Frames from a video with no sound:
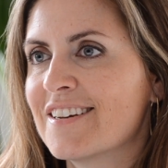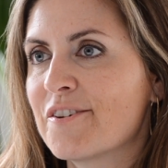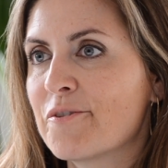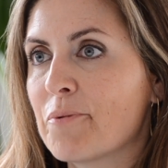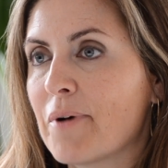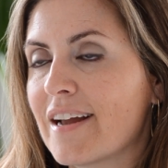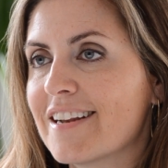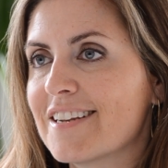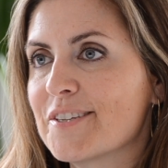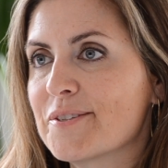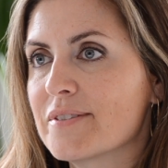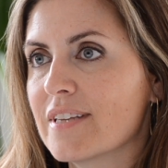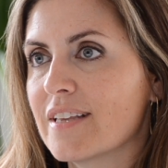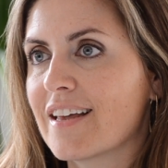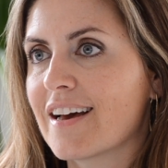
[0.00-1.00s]
why didn't you
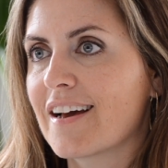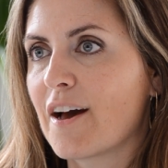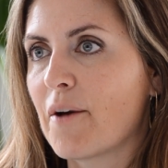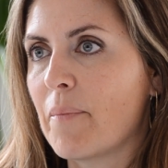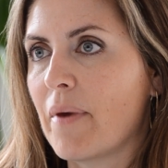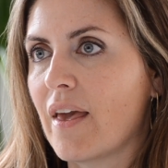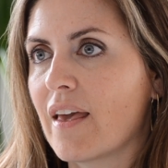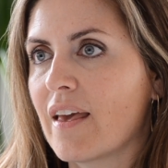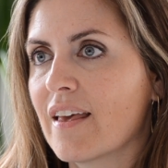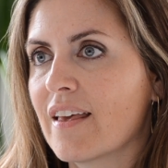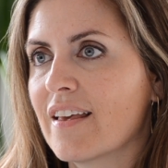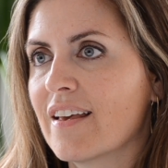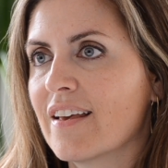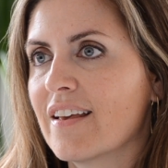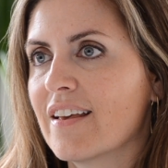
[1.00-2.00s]
see that coming?
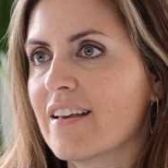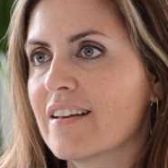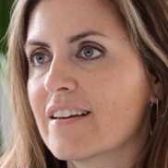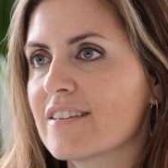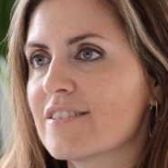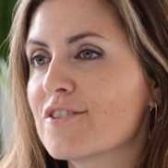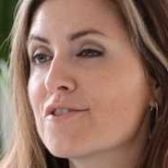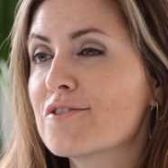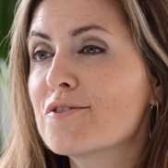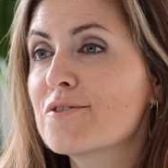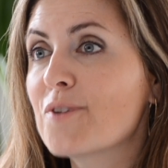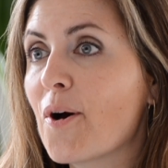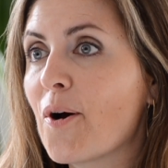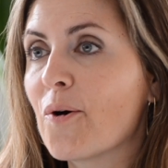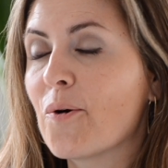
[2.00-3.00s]
Because it's
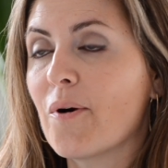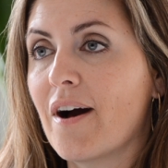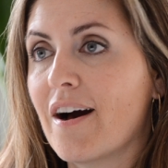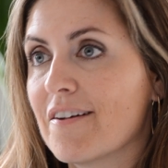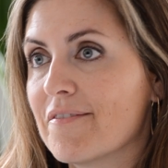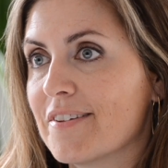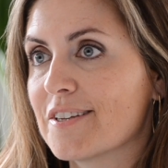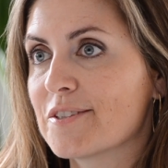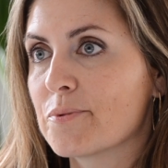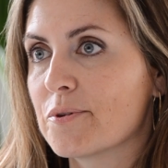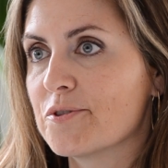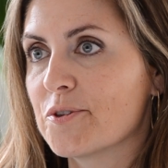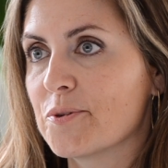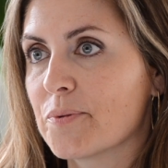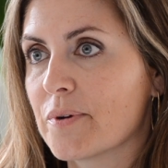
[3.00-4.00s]
so obvious
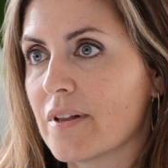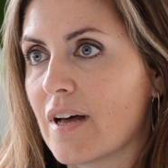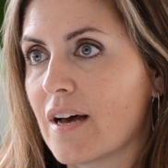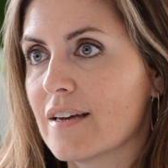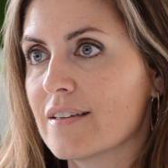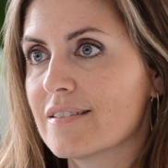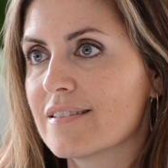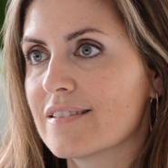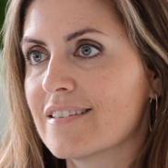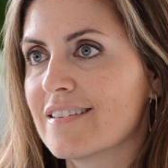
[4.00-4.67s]
once you realize.